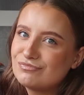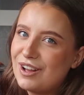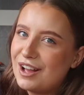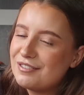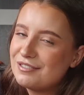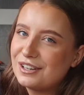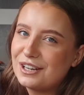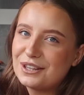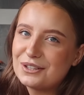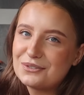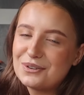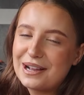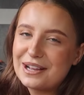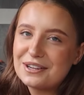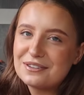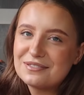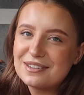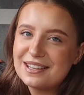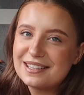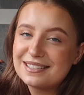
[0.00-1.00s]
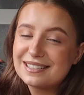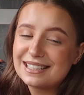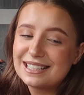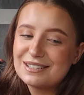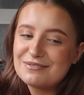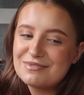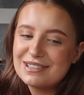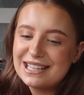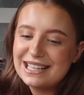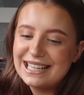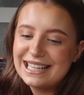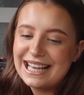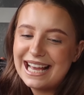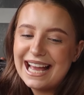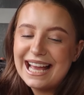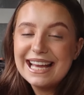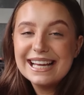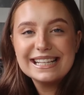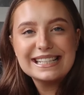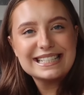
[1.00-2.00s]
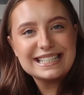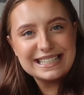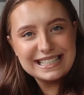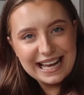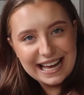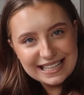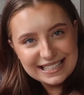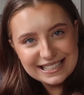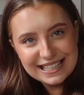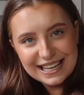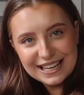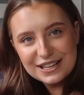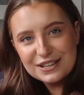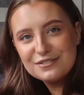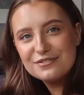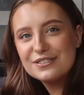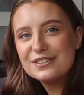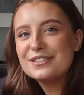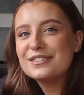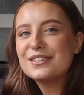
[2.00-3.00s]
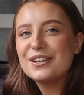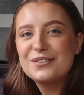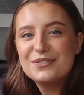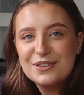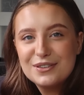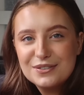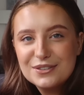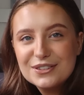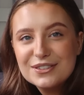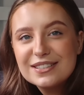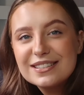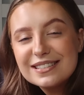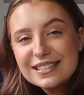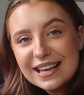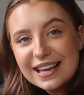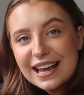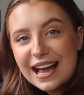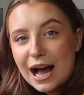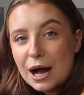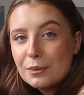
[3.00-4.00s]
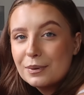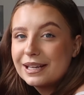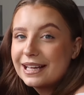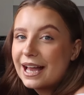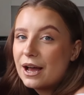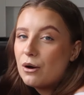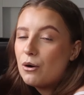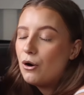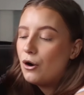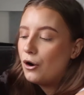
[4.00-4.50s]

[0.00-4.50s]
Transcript: I feel like the weight of it is gonna be excessive, so we will see how we get